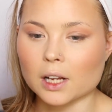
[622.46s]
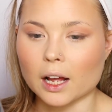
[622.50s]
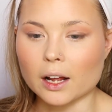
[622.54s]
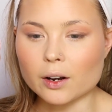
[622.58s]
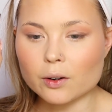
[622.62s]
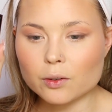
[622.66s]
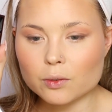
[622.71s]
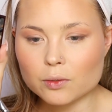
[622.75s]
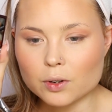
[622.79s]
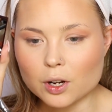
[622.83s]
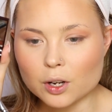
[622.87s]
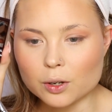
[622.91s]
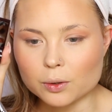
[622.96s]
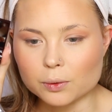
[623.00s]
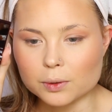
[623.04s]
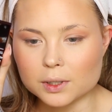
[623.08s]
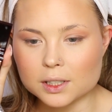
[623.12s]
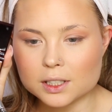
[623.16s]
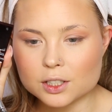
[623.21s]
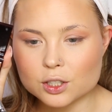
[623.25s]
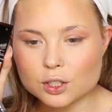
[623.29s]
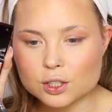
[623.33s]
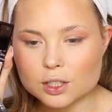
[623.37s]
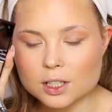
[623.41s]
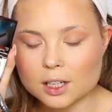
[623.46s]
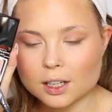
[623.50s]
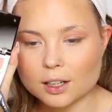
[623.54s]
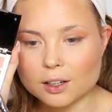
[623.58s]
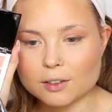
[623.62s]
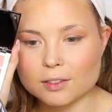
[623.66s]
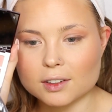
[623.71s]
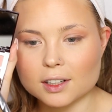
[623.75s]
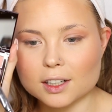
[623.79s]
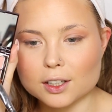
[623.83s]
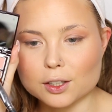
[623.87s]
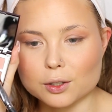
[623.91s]
I don't know, it's just like
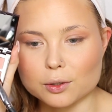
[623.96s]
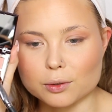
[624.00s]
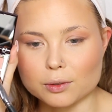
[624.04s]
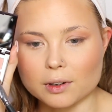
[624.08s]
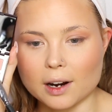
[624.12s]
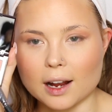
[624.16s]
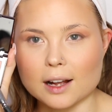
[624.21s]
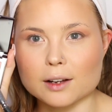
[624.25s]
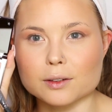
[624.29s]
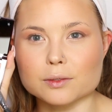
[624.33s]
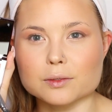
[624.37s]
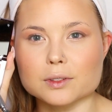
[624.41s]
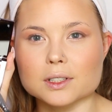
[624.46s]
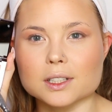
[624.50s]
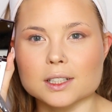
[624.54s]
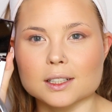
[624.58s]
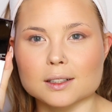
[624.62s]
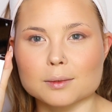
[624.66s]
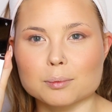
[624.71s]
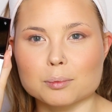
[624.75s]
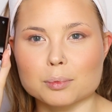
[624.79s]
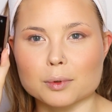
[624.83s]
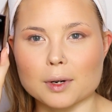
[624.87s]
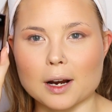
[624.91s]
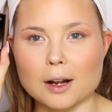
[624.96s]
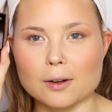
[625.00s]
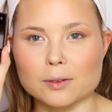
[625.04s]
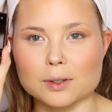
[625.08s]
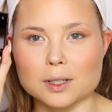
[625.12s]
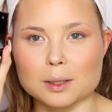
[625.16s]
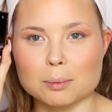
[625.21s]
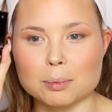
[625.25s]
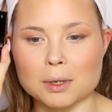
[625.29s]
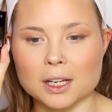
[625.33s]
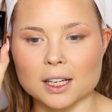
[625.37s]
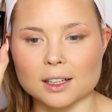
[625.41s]
a very grounded
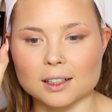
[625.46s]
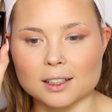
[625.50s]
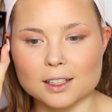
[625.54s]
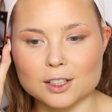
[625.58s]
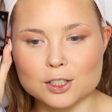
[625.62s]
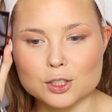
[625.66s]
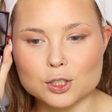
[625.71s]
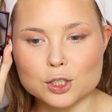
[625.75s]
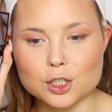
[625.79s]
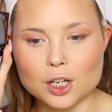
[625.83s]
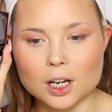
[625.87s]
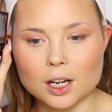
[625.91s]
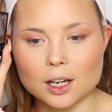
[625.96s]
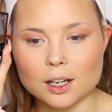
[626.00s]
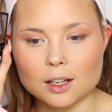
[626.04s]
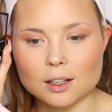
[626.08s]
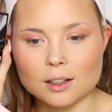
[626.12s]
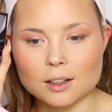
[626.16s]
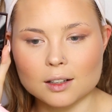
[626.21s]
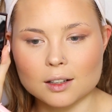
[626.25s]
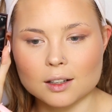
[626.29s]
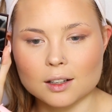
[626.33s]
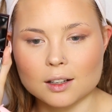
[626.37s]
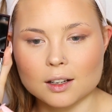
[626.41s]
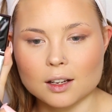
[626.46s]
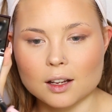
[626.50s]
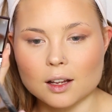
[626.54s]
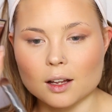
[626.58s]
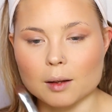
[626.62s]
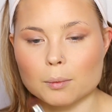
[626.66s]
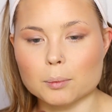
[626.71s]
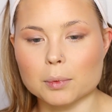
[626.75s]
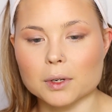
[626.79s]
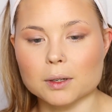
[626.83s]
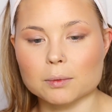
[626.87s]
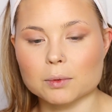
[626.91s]
browny pinky shade,
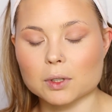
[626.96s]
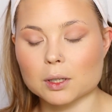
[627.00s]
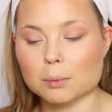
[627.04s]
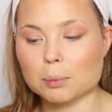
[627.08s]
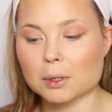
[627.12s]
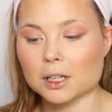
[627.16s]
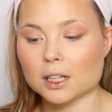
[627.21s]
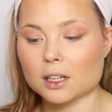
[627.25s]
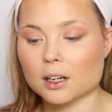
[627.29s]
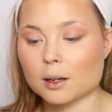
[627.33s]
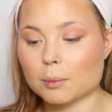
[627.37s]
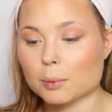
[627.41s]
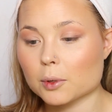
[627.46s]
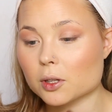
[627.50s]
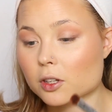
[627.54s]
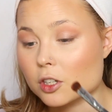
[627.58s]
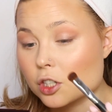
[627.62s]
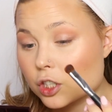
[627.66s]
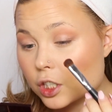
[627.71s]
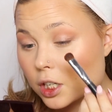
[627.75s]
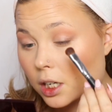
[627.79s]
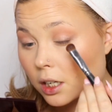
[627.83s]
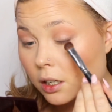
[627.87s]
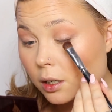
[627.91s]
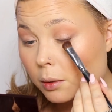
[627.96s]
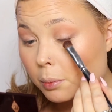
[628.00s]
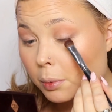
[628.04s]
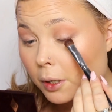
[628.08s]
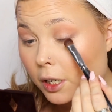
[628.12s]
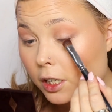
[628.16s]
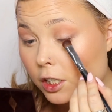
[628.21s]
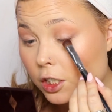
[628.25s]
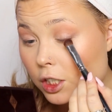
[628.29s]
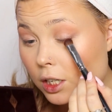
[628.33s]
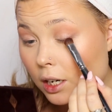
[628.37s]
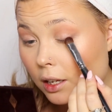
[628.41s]
but I'm gonna pick it up on the shader
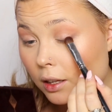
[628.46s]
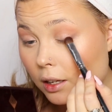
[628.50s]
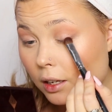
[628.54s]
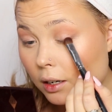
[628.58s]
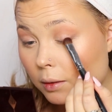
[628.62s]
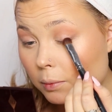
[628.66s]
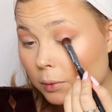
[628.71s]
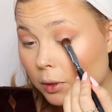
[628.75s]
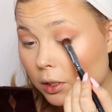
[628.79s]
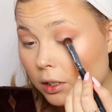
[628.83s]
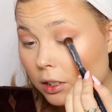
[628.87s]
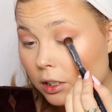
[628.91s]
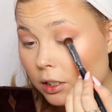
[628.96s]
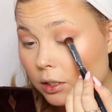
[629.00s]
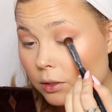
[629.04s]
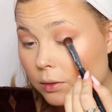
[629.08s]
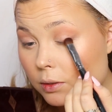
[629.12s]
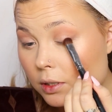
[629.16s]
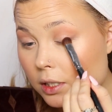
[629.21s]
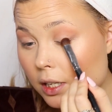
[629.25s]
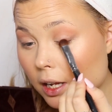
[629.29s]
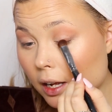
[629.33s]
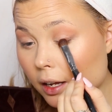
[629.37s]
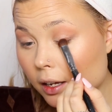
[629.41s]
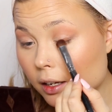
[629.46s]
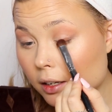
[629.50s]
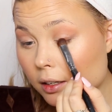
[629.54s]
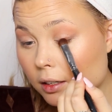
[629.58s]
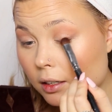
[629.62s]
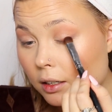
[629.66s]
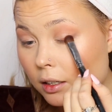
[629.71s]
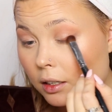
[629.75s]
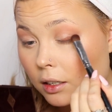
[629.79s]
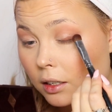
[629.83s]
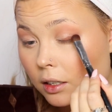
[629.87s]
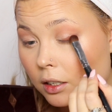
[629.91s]
brush and then I'm gonna use
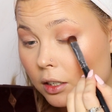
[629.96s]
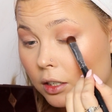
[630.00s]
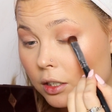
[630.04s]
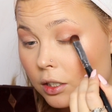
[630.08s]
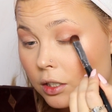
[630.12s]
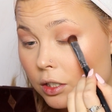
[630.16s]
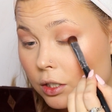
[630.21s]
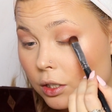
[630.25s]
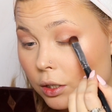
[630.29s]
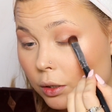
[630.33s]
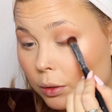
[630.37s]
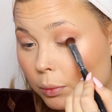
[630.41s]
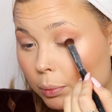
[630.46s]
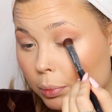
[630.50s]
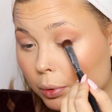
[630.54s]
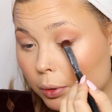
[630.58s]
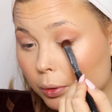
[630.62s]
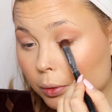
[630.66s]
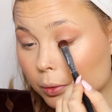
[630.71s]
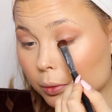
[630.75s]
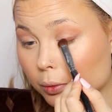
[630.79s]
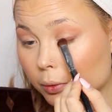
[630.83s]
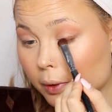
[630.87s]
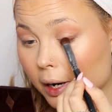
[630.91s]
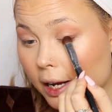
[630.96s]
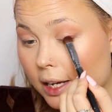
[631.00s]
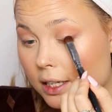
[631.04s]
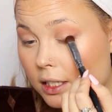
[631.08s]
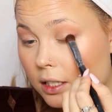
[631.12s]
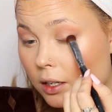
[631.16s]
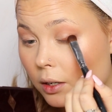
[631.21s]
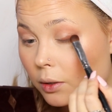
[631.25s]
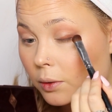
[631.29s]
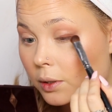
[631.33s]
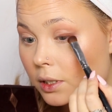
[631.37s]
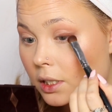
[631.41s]
that to
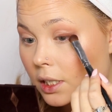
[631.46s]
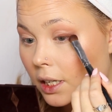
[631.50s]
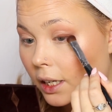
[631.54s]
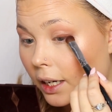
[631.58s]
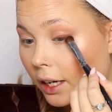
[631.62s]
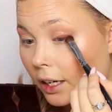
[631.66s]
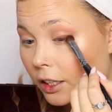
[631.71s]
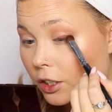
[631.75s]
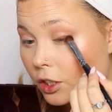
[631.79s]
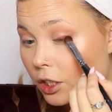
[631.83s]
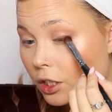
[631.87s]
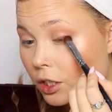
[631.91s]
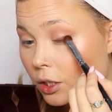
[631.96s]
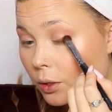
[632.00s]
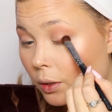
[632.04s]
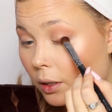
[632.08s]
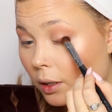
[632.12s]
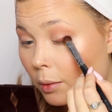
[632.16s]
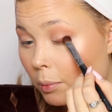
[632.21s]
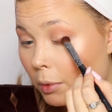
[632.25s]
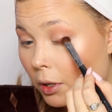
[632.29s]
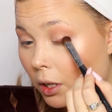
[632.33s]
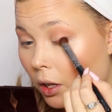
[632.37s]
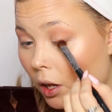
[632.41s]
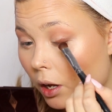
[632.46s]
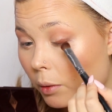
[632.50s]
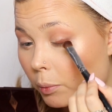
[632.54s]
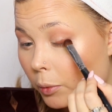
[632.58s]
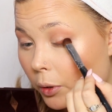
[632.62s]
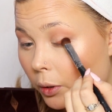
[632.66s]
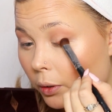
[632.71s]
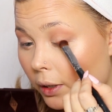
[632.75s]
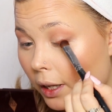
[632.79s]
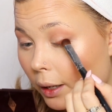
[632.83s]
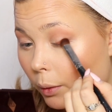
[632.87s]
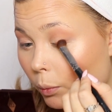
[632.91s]
press. Oh, it's like actually showing up a lot
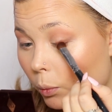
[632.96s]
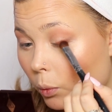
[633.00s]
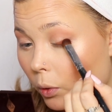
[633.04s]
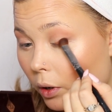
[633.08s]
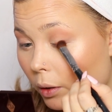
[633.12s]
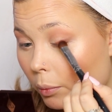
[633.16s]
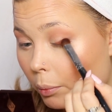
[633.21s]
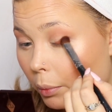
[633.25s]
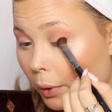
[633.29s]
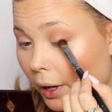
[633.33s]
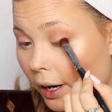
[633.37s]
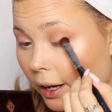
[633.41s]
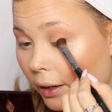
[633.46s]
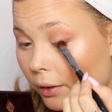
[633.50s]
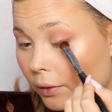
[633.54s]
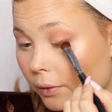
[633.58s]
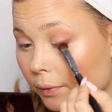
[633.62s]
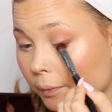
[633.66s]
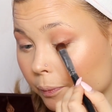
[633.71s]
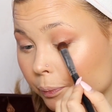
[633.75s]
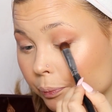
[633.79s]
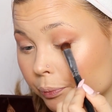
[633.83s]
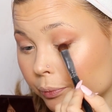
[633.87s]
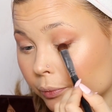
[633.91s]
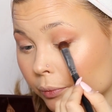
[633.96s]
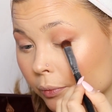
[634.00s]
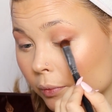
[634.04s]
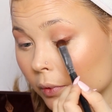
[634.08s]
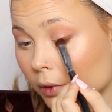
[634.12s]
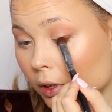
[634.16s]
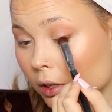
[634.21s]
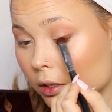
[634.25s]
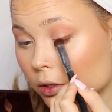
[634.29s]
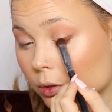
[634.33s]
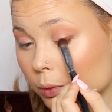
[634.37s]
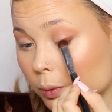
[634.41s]
more like warm brown.
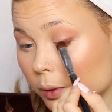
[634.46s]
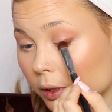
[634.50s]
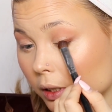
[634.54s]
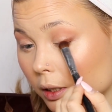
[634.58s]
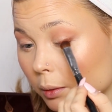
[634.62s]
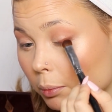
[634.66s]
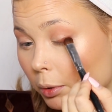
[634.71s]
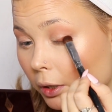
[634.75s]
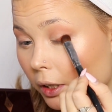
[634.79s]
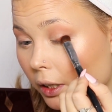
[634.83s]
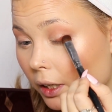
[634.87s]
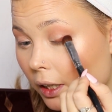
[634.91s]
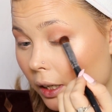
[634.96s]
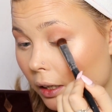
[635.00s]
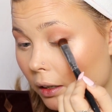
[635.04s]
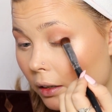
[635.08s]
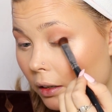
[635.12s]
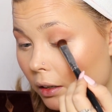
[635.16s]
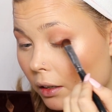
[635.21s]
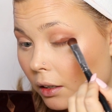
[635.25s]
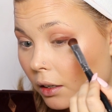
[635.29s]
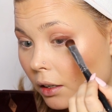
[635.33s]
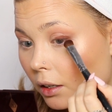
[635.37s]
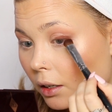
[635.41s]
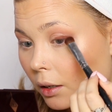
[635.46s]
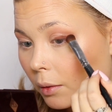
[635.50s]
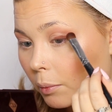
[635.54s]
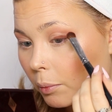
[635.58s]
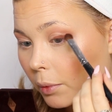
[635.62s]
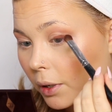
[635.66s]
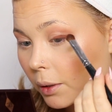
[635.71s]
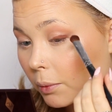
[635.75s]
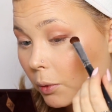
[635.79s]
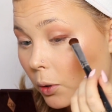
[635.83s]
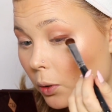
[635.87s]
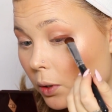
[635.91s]
It's really pretty.
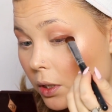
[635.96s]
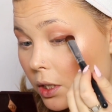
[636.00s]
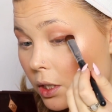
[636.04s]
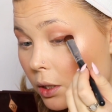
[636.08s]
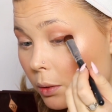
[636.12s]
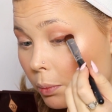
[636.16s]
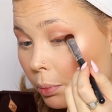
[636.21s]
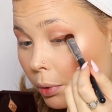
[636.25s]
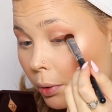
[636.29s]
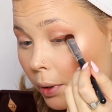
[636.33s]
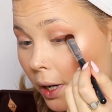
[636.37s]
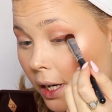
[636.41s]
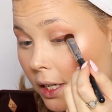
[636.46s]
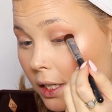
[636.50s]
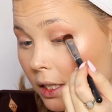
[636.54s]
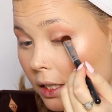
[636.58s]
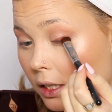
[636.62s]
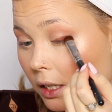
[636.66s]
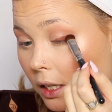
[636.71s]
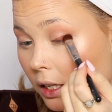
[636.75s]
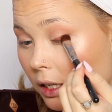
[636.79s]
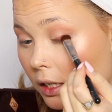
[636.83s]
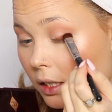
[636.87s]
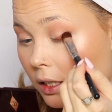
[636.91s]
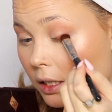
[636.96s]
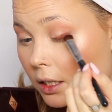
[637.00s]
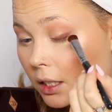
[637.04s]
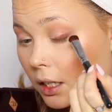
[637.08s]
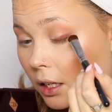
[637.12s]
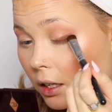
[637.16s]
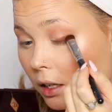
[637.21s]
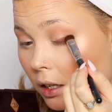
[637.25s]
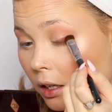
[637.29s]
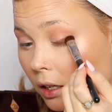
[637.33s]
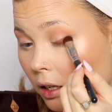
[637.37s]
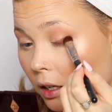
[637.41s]
But I'm going to press this